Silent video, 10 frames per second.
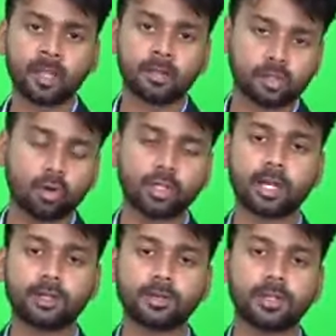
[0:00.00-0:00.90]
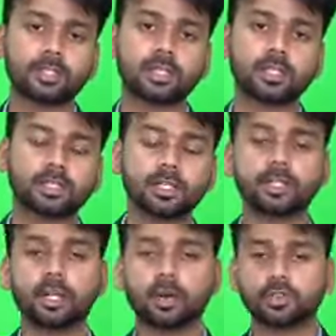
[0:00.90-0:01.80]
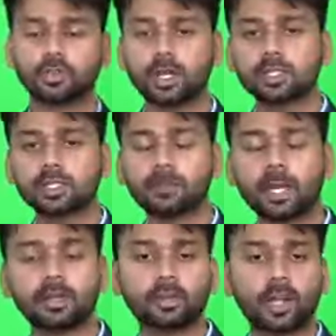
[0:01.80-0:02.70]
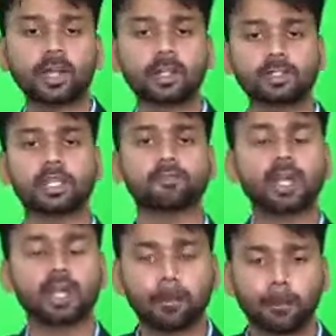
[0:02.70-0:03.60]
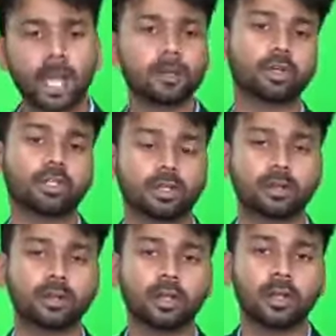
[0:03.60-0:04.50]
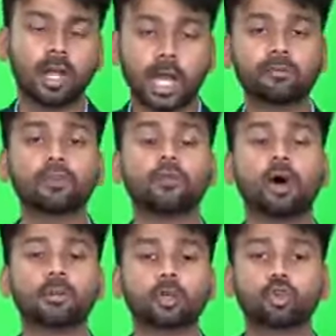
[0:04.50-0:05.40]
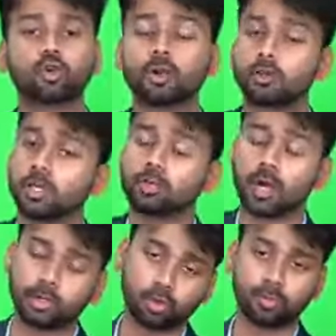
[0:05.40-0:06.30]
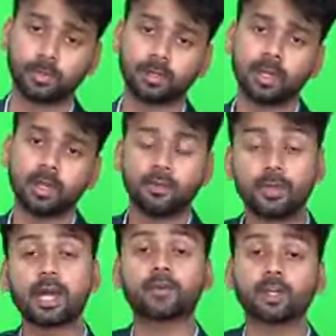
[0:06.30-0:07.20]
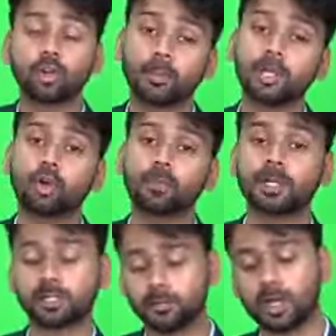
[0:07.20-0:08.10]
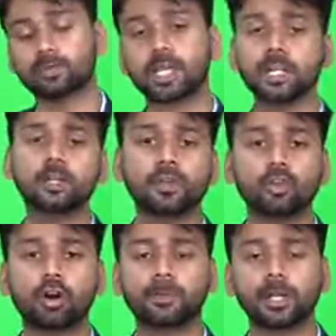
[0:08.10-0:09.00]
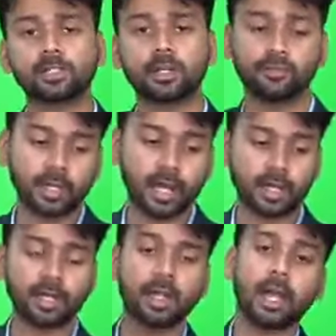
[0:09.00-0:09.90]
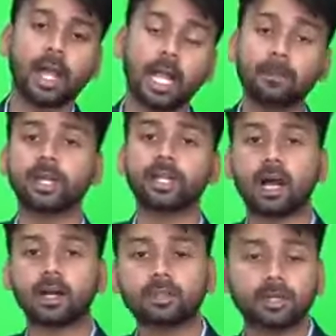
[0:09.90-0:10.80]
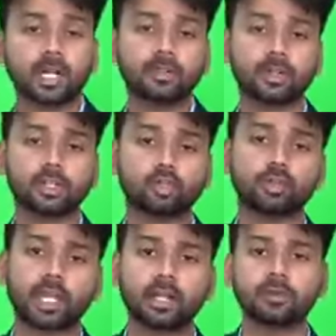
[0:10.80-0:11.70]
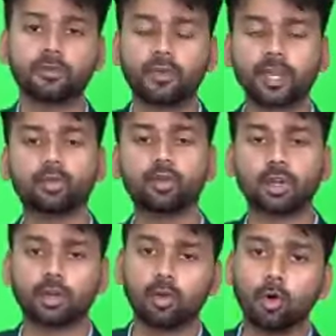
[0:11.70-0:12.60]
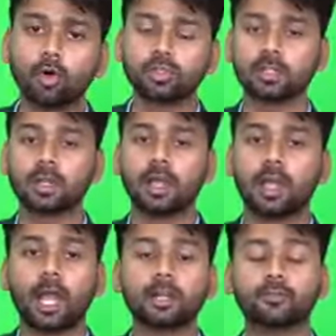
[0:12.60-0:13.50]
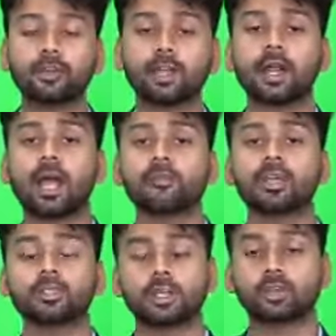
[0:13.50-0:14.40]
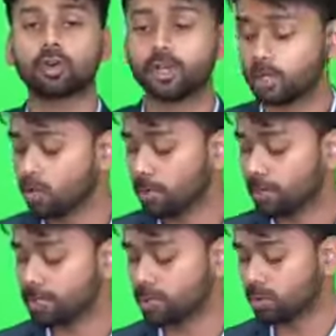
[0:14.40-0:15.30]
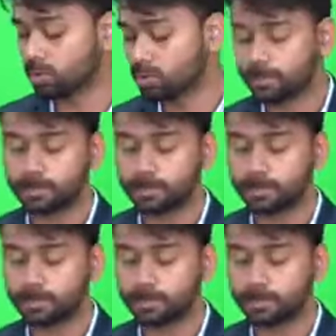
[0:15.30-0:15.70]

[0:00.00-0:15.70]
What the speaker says: So the countries such as India, Australia, Japan, and United States, we combined together and we formed a group called the Quad Group. We have economic cooperation, we have scientific cooperation, we are helping other countries to get very good loans, and we are having security cooperation also.